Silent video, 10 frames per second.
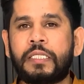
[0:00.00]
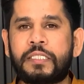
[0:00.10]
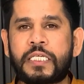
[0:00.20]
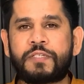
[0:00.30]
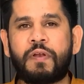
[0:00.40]

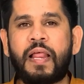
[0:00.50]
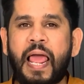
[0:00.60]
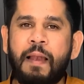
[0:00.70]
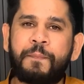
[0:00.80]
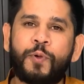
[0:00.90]
This will
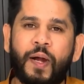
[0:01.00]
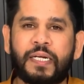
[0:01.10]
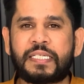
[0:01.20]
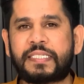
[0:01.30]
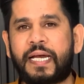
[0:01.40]
help you
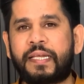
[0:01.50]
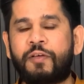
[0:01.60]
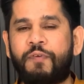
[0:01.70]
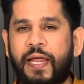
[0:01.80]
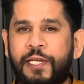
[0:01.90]
understand the
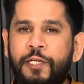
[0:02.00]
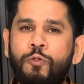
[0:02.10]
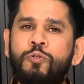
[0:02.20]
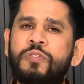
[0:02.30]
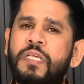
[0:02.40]

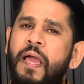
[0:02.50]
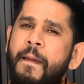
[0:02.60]
values,